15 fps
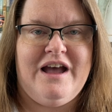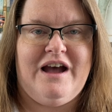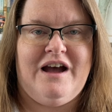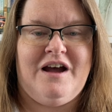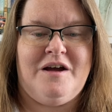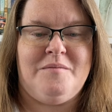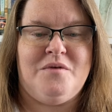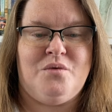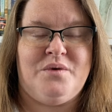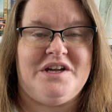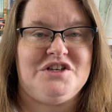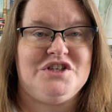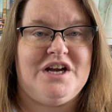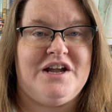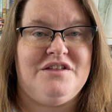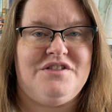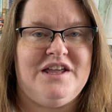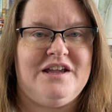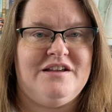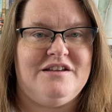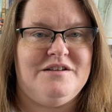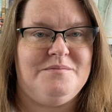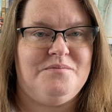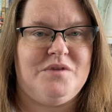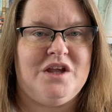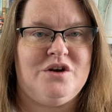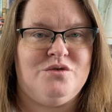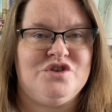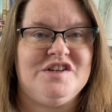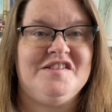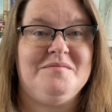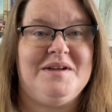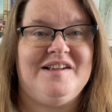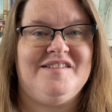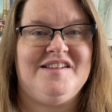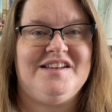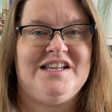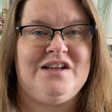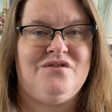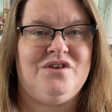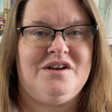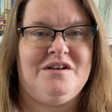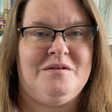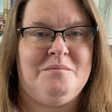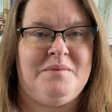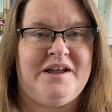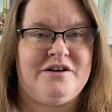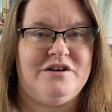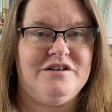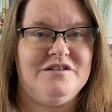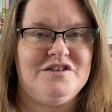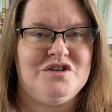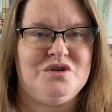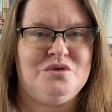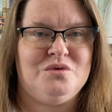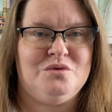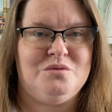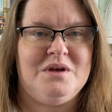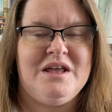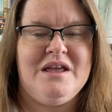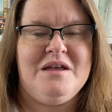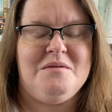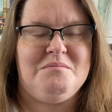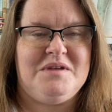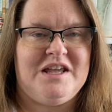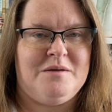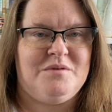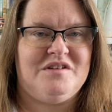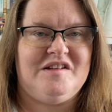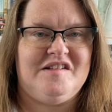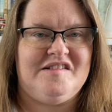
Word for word: um, which I think, you know, just makes it even better to be able to